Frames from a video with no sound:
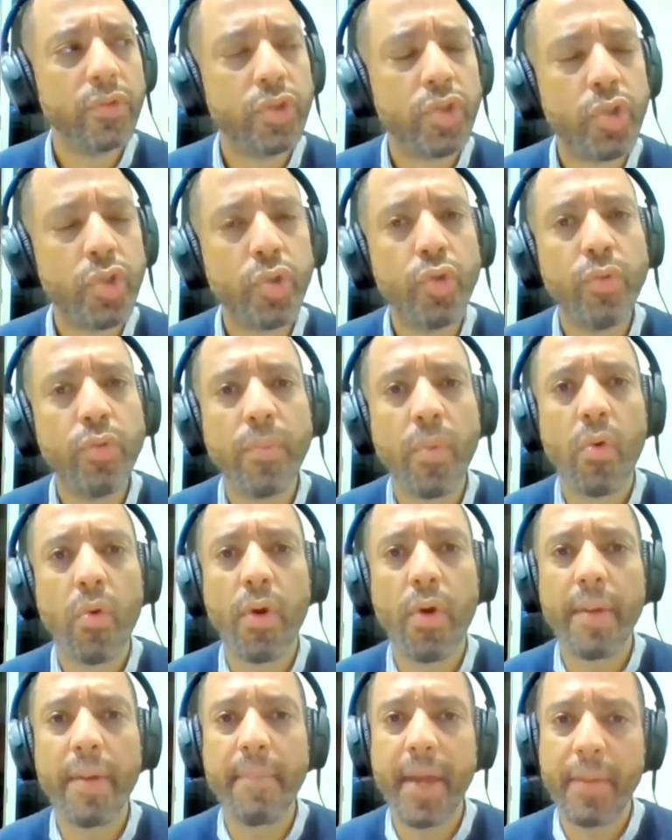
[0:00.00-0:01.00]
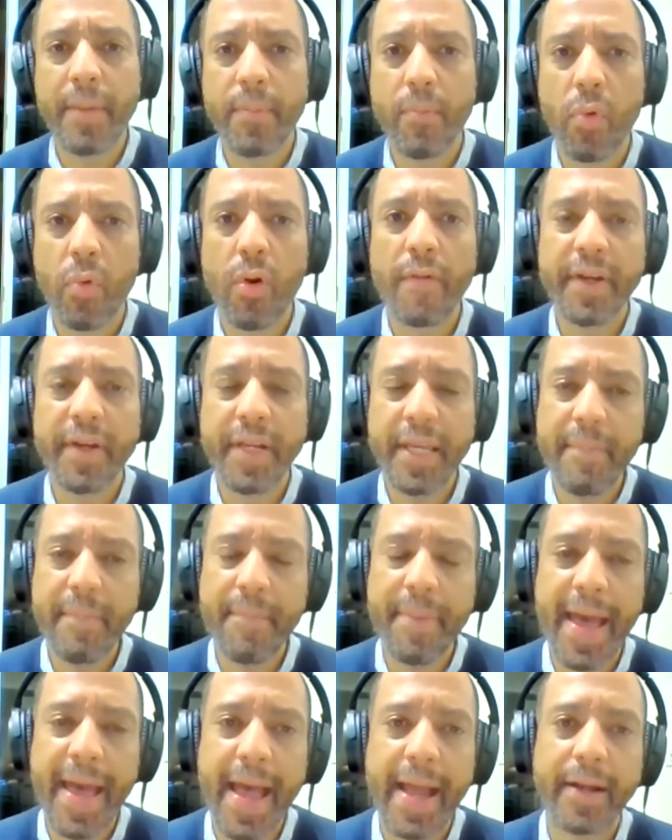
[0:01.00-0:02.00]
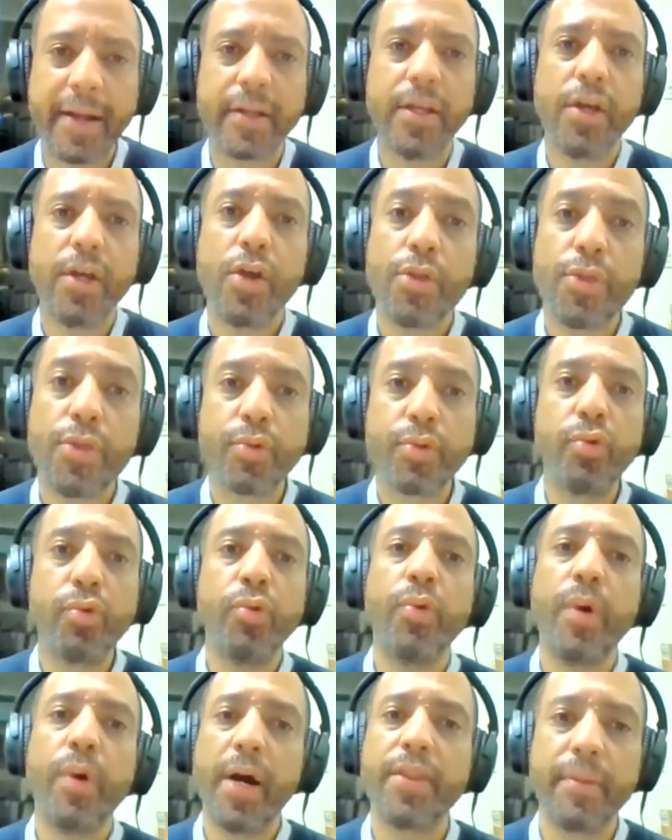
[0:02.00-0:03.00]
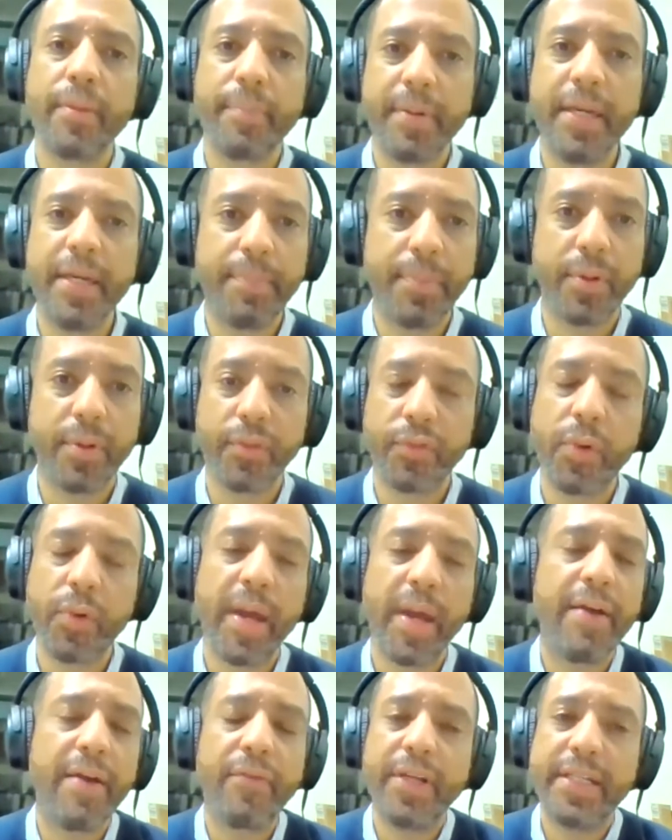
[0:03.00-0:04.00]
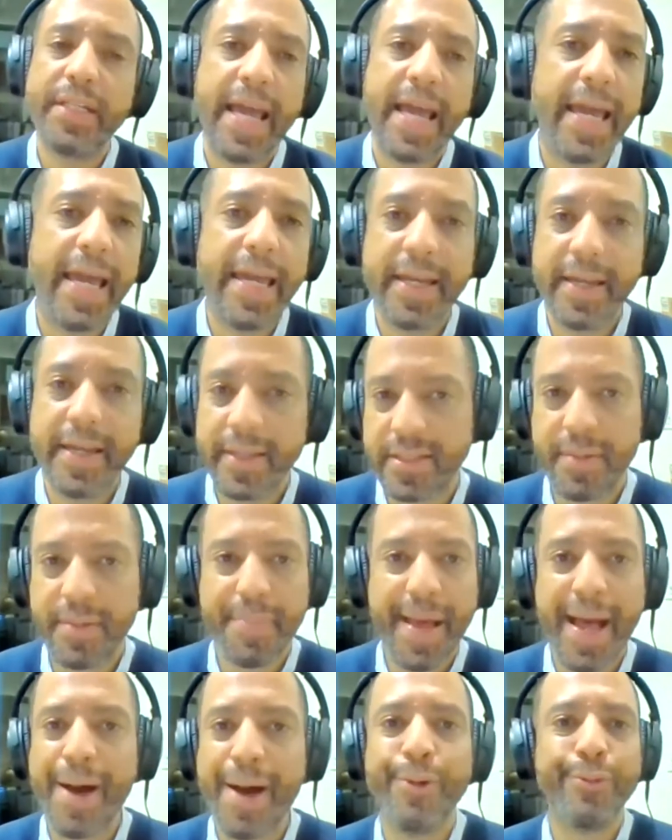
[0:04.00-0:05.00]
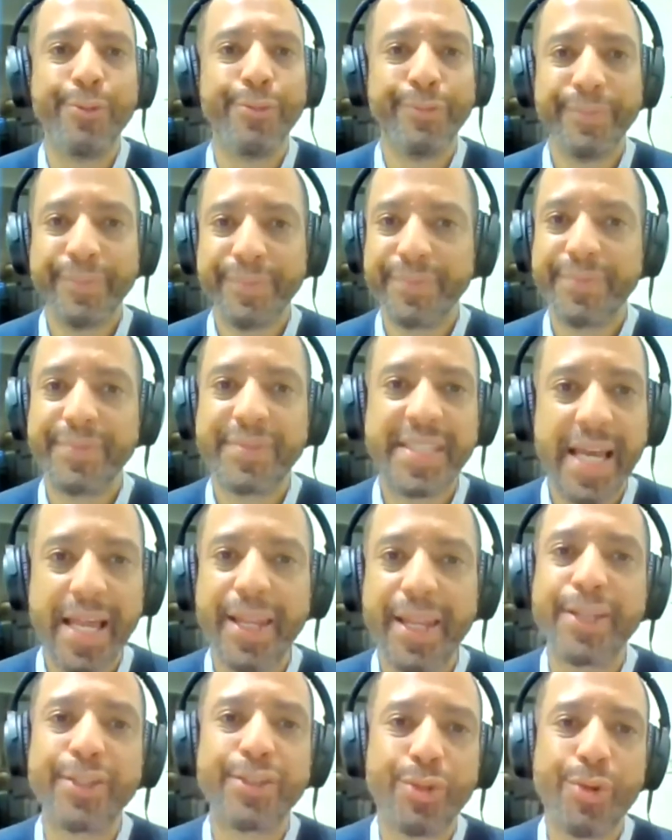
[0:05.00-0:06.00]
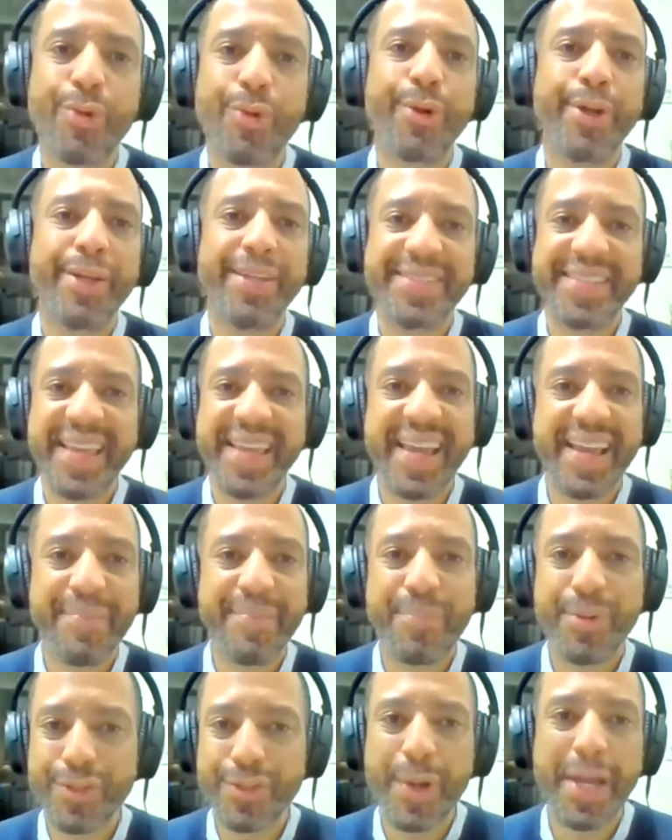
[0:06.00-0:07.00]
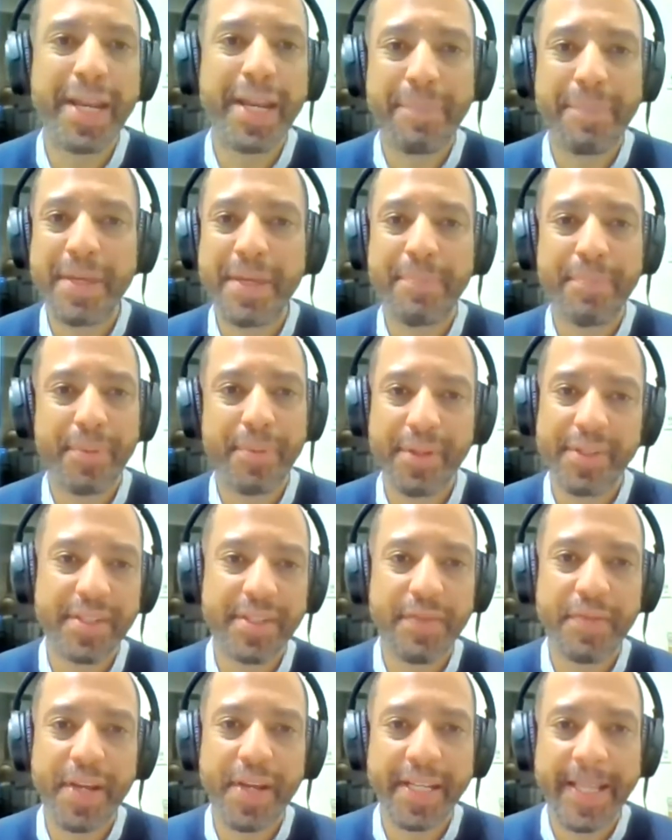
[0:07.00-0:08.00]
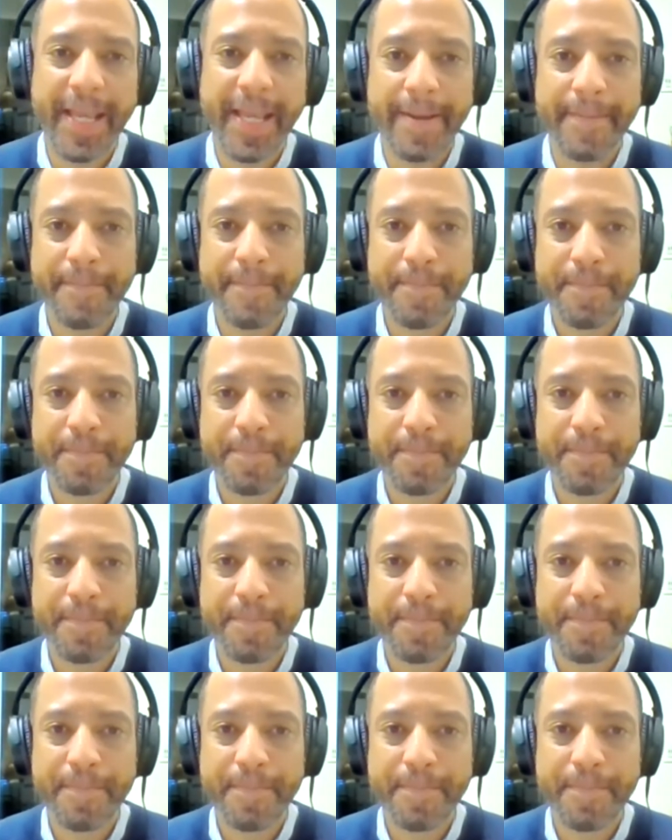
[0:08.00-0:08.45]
do more and make more of an impact through other people. So every day it's about telling stories and persuading people and stuff like that.